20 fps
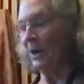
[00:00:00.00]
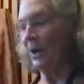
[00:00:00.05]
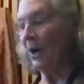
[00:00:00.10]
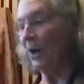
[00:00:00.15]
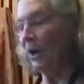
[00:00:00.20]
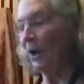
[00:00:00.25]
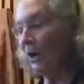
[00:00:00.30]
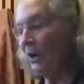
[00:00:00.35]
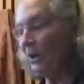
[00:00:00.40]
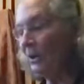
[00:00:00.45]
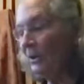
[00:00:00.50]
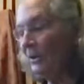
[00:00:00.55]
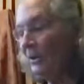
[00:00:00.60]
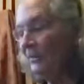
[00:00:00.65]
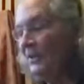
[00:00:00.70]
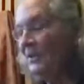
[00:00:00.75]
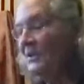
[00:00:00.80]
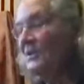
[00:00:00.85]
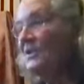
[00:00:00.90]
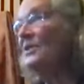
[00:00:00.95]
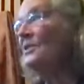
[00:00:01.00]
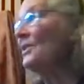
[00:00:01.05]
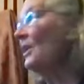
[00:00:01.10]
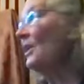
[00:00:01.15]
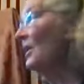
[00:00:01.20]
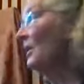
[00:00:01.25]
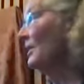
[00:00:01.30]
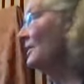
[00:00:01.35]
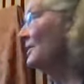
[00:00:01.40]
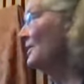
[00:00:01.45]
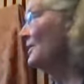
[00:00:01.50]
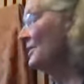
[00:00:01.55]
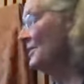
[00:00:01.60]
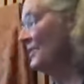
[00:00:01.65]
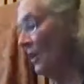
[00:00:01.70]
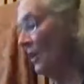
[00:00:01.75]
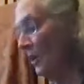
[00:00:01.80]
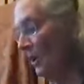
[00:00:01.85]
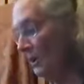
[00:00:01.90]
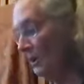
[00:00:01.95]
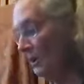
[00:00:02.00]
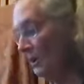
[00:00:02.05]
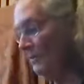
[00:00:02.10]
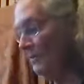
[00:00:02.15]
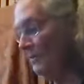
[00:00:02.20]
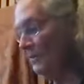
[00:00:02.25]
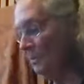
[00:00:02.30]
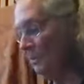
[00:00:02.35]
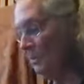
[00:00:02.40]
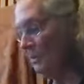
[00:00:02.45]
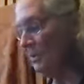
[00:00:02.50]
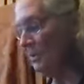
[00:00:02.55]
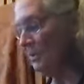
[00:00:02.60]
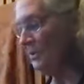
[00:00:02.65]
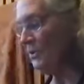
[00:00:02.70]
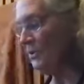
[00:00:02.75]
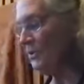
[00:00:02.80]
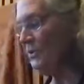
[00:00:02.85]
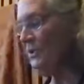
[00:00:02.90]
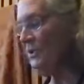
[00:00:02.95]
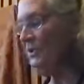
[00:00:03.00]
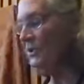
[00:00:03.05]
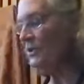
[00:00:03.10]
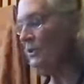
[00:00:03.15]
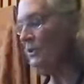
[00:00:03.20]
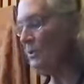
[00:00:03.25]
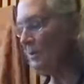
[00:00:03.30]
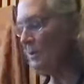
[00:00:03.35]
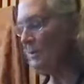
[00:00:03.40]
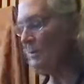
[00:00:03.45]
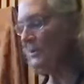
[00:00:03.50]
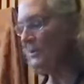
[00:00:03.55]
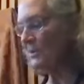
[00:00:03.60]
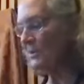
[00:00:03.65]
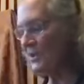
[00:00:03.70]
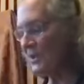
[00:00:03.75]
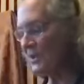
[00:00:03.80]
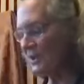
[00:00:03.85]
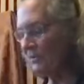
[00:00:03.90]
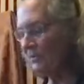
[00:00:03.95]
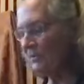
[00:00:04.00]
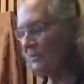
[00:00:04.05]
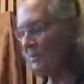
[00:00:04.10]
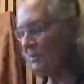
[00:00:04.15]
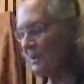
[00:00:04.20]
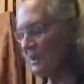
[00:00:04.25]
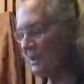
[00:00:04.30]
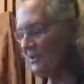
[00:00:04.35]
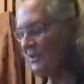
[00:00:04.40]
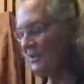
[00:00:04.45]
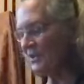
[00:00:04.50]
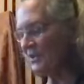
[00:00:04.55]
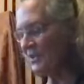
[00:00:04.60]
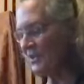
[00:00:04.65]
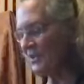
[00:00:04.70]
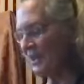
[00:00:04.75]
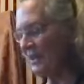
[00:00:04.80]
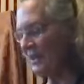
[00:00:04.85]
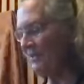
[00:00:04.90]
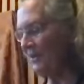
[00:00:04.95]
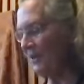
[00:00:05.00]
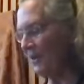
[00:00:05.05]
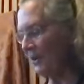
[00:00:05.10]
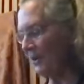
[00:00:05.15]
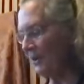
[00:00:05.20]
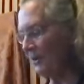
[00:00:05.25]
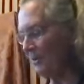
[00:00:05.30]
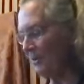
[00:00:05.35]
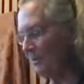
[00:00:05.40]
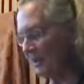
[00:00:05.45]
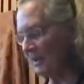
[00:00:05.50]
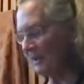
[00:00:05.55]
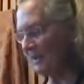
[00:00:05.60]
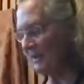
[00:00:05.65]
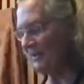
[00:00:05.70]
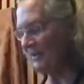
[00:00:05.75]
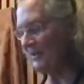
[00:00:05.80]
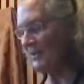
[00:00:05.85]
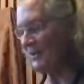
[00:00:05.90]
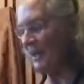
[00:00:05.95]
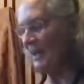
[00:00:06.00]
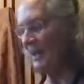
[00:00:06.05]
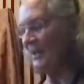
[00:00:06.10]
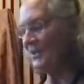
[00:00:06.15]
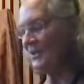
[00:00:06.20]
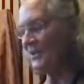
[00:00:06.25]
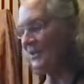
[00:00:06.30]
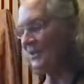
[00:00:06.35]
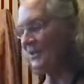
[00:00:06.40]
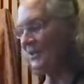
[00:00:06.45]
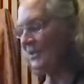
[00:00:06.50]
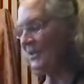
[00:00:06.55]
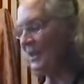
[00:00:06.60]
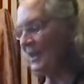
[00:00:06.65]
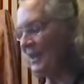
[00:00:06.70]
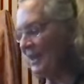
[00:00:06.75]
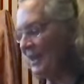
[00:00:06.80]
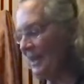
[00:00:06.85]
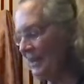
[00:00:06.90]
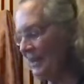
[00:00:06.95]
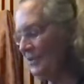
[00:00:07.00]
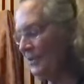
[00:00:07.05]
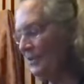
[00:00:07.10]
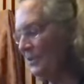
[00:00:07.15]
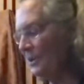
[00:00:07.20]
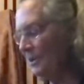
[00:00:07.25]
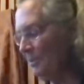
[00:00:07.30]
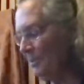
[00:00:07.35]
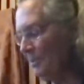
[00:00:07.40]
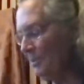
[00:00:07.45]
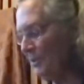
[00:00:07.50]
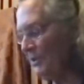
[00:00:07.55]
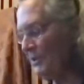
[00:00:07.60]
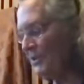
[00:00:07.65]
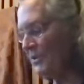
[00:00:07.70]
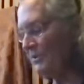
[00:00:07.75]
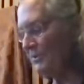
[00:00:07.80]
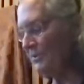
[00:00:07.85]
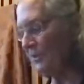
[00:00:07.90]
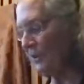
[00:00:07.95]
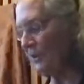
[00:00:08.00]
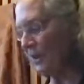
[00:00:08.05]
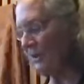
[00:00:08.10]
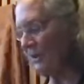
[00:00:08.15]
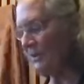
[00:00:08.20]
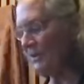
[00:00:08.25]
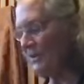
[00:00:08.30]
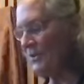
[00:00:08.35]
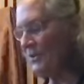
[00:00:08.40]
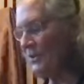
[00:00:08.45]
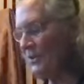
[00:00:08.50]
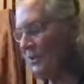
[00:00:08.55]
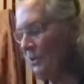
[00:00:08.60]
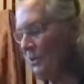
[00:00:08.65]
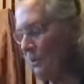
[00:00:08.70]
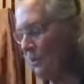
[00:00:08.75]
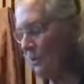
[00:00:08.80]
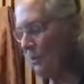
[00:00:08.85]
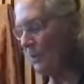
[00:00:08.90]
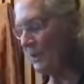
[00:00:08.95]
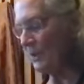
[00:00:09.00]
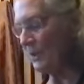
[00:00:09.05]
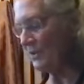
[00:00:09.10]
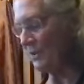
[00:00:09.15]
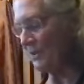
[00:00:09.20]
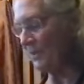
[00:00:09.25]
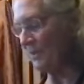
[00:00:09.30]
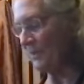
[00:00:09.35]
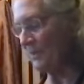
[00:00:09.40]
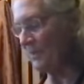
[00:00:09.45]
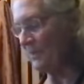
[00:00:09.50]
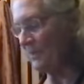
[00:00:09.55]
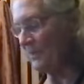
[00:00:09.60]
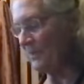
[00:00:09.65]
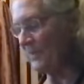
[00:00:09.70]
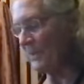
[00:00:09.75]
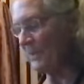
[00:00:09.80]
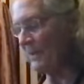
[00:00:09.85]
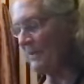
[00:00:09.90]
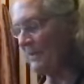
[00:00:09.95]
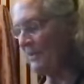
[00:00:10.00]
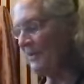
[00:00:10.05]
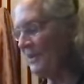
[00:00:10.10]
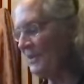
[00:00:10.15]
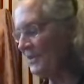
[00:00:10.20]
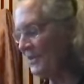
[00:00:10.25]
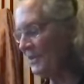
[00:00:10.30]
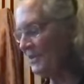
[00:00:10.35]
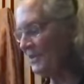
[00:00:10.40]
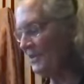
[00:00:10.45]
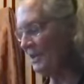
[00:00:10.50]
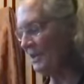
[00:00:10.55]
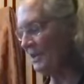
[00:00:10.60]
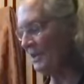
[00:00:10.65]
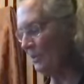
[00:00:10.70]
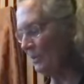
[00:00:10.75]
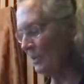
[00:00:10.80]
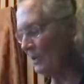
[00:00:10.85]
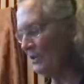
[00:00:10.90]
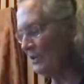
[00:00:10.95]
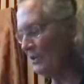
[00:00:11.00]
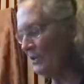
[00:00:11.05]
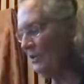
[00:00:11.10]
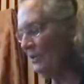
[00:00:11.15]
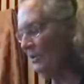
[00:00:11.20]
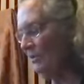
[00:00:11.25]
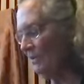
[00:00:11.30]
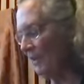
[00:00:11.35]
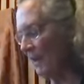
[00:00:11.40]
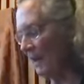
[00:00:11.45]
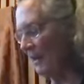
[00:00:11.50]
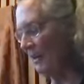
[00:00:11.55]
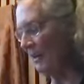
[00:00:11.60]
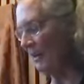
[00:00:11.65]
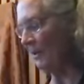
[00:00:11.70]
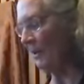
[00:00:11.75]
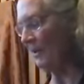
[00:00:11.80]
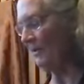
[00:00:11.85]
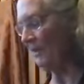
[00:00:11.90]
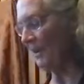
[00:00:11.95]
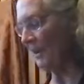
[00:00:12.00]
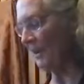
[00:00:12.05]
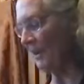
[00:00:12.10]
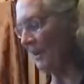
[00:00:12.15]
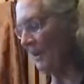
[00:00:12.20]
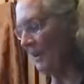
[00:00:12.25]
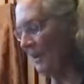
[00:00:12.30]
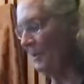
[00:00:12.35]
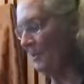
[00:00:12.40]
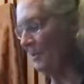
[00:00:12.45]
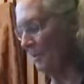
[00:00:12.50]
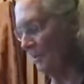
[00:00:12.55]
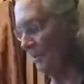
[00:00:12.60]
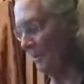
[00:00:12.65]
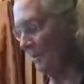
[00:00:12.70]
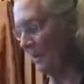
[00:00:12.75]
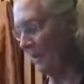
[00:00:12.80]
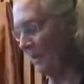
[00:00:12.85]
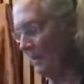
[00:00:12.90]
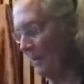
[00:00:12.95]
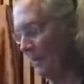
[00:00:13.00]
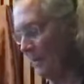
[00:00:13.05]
All of the Tathagatas, all of the Buddhas use innumerable skillful means to save all beings so that they enter the Buddha's flawless wisdom. This is the original vow of every Buddha.